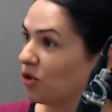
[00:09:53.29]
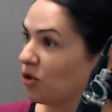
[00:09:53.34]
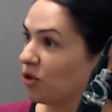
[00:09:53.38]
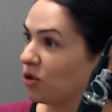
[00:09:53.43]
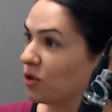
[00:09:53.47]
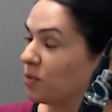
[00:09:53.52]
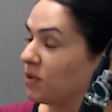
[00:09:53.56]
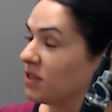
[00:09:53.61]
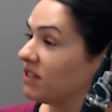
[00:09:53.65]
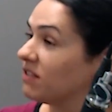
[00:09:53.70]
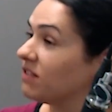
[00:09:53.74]
or
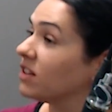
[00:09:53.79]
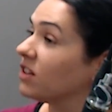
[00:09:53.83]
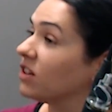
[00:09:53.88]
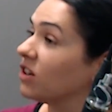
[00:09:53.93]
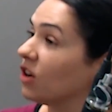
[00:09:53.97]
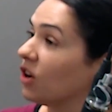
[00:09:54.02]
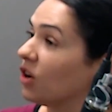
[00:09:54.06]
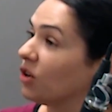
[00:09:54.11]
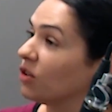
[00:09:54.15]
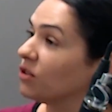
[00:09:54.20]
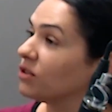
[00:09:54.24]

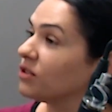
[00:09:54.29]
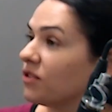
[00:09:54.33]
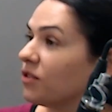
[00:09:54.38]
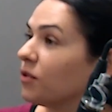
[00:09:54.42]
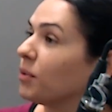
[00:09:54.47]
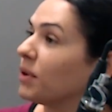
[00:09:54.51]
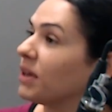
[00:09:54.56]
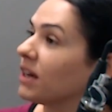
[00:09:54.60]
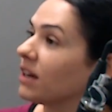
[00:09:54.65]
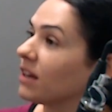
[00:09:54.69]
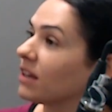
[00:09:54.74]
specific goals
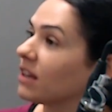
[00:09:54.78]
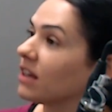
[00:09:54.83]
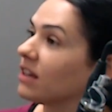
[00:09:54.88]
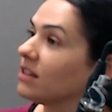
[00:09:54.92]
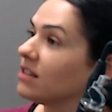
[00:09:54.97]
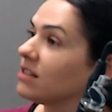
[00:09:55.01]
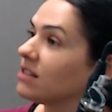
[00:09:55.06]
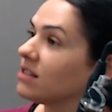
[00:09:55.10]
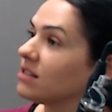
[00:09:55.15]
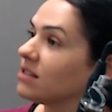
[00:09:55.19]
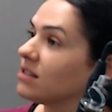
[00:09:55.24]
for me, I
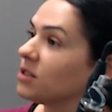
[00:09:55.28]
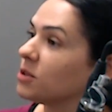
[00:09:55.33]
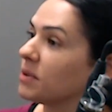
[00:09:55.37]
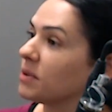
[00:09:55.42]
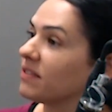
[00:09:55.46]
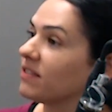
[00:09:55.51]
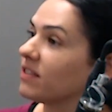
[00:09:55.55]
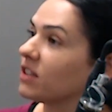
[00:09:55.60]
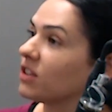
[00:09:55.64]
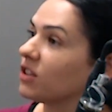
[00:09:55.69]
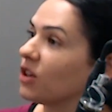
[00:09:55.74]
guess,
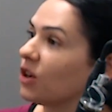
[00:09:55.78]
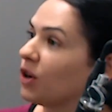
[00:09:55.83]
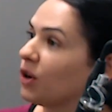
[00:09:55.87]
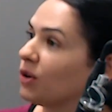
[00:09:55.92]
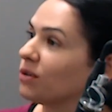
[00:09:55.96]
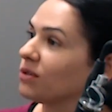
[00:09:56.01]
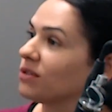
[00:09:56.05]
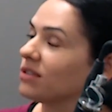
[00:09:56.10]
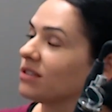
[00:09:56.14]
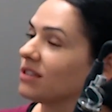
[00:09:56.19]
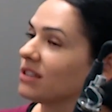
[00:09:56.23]
specific
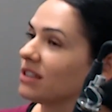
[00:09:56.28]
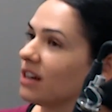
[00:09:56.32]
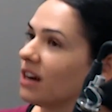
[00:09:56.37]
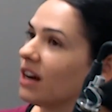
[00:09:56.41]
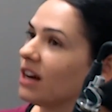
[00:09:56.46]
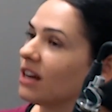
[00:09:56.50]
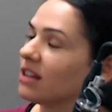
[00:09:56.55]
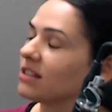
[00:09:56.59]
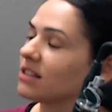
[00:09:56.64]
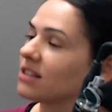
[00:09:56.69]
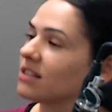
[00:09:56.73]
goals and
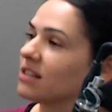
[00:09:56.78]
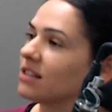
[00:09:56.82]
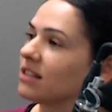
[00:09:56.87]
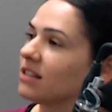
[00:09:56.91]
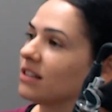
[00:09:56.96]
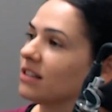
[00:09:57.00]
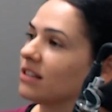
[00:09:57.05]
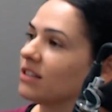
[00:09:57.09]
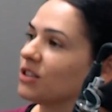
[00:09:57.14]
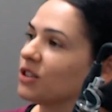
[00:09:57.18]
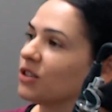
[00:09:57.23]
tasks,
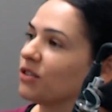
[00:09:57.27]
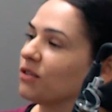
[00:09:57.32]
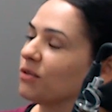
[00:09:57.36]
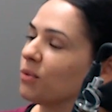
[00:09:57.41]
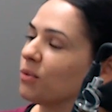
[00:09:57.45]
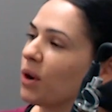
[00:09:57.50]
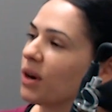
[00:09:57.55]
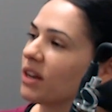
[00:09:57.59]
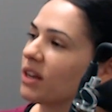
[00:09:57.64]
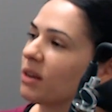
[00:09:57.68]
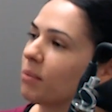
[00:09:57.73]
and sort of
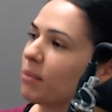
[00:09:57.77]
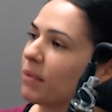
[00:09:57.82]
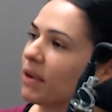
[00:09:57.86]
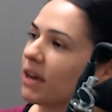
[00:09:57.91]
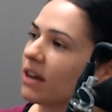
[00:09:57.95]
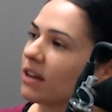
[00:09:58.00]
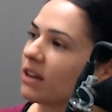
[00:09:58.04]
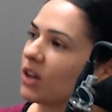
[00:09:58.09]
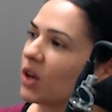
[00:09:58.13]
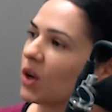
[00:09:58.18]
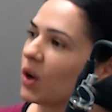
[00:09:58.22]
winding it
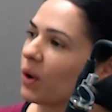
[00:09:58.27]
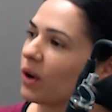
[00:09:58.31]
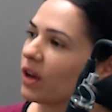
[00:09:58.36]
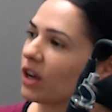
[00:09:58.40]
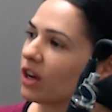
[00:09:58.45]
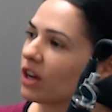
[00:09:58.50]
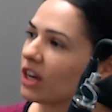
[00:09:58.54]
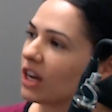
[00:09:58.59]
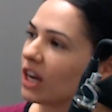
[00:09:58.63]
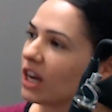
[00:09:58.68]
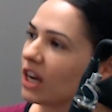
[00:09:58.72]
back and
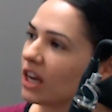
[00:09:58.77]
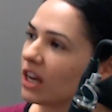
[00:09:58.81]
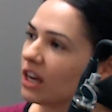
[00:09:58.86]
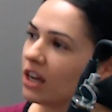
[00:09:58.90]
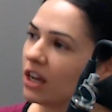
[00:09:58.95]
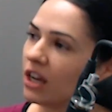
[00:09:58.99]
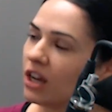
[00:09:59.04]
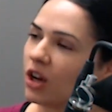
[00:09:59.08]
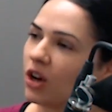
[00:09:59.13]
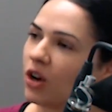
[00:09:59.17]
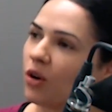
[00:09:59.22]
going, okay,
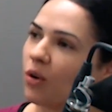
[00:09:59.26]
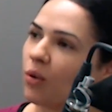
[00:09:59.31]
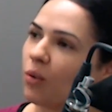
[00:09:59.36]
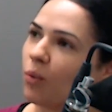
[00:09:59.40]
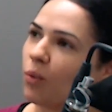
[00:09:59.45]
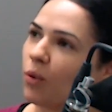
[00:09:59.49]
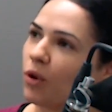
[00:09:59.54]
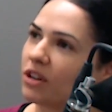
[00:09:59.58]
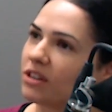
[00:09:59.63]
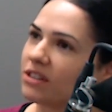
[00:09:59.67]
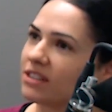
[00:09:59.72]

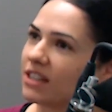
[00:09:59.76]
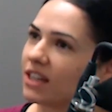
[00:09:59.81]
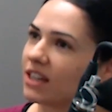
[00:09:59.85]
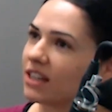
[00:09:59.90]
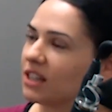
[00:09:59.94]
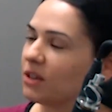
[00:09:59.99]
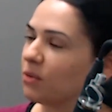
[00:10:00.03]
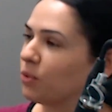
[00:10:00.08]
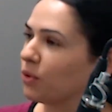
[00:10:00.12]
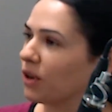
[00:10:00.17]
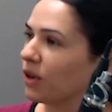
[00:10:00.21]
what
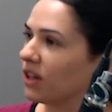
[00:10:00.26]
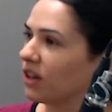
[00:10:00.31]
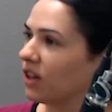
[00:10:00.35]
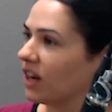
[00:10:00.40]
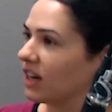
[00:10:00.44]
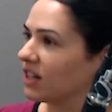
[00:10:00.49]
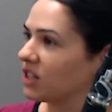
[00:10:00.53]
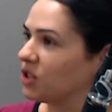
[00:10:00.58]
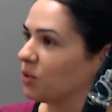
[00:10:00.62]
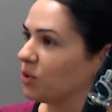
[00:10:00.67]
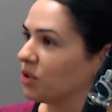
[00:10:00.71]
exactly would I
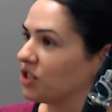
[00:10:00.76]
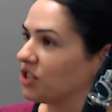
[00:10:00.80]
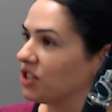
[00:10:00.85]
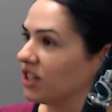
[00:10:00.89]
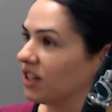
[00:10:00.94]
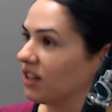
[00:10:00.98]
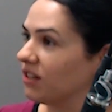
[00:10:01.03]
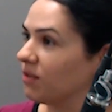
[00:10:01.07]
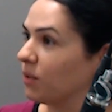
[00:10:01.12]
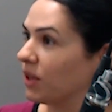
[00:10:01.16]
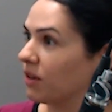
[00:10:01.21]
like to
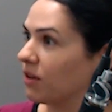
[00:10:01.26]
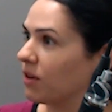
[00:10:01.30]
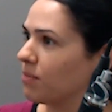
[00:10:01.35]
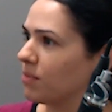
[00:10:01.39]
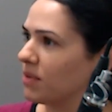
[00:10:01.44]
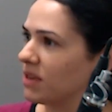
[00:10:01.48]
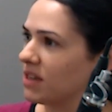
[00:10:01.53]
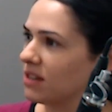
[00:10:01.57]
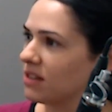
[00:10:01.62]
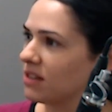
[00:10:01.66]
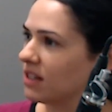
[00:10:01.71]
achieve, whether
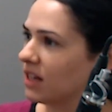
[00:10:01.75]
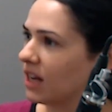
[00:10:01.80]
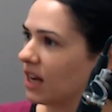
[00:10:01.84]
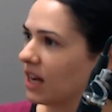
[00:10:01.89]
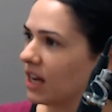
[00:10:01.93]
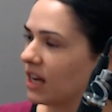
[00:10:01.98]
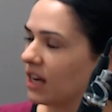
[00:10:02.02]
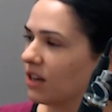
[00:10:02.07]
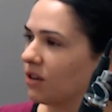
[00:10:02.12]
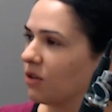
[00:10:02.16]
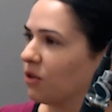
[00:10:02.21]
it be
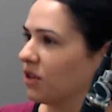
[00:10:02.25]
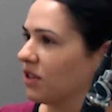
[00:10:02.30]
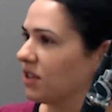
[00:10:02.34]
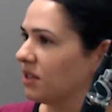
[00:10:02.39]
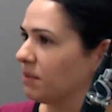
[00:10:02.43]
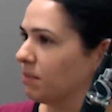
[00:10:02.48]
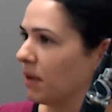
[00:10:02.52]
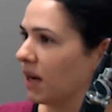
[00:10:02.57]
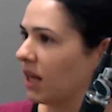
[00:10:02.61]
today or this